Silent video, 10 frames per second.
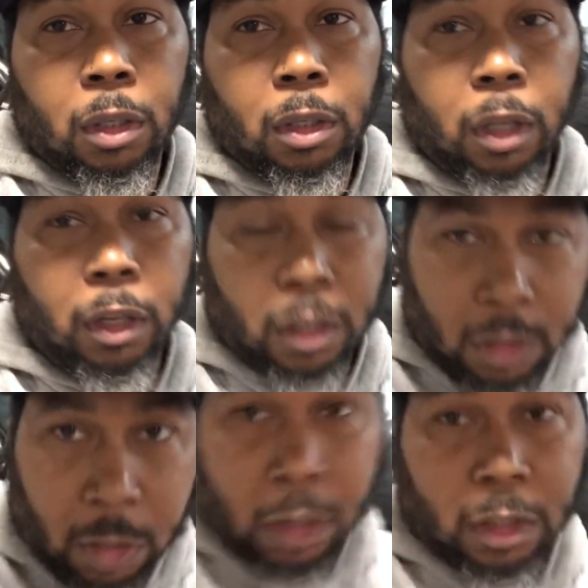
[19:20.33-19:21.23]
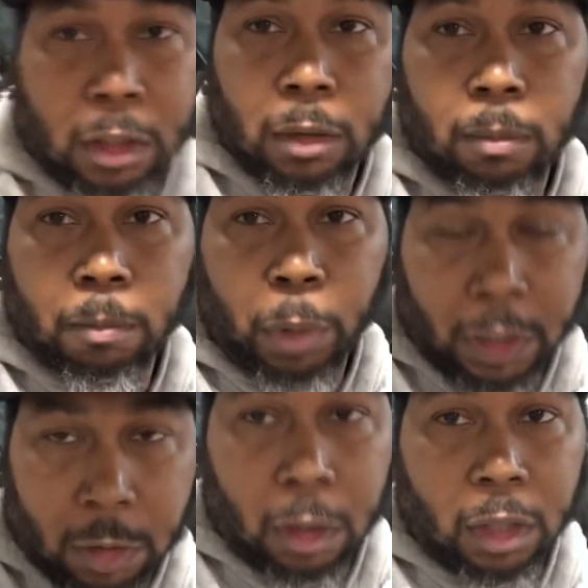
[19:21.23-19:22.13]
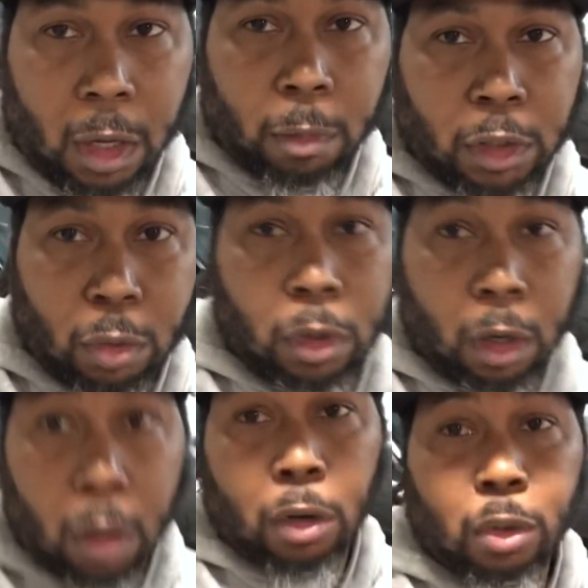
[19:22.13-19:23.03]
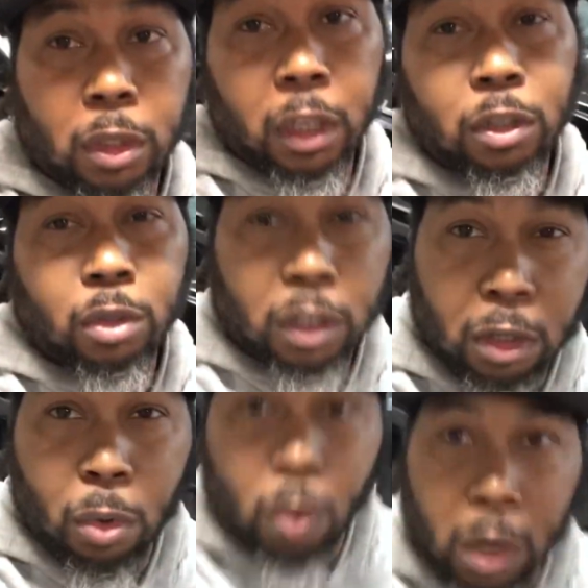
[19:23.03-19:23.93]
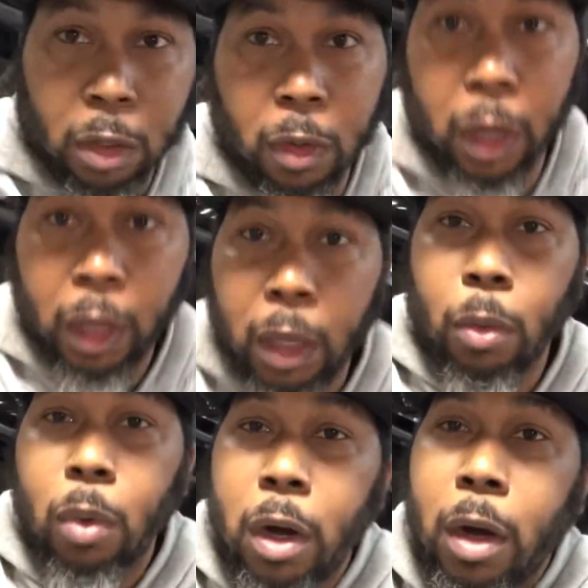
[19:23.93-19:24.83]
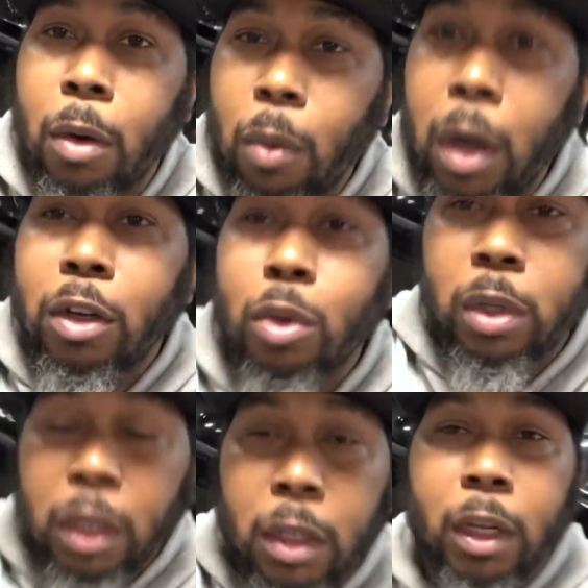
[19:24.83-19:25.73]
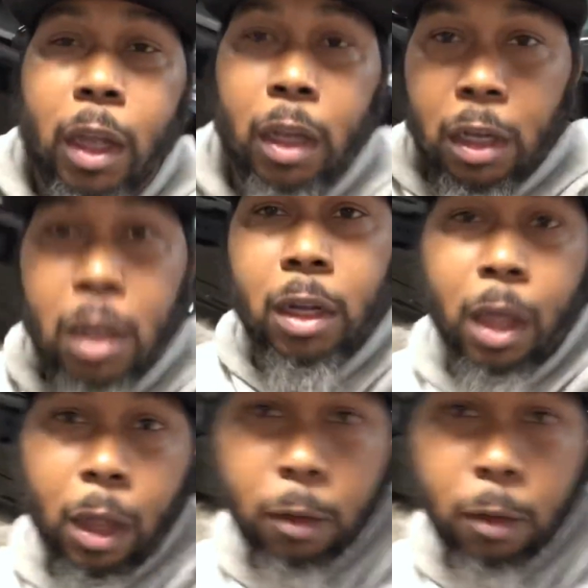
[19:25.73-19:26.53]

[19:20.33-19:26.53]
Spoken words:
and this thing is basically coming to a close, and you still wondering, hey, where you get that gun at?